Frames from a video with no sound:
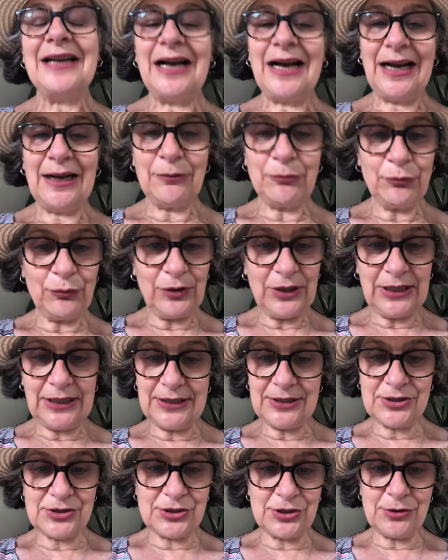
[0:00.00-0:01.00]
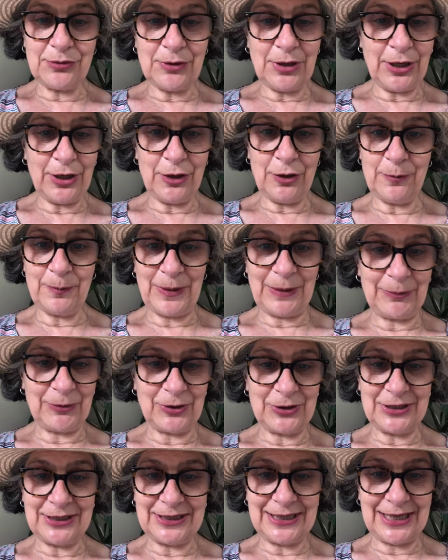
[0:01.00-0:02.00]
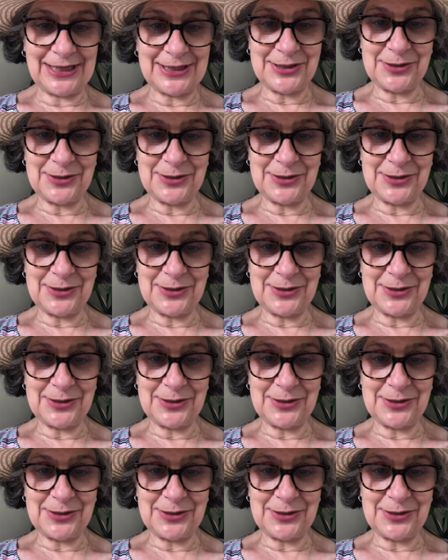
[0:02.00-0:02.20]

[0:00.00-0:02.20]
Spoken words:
I really do hope I'm going to get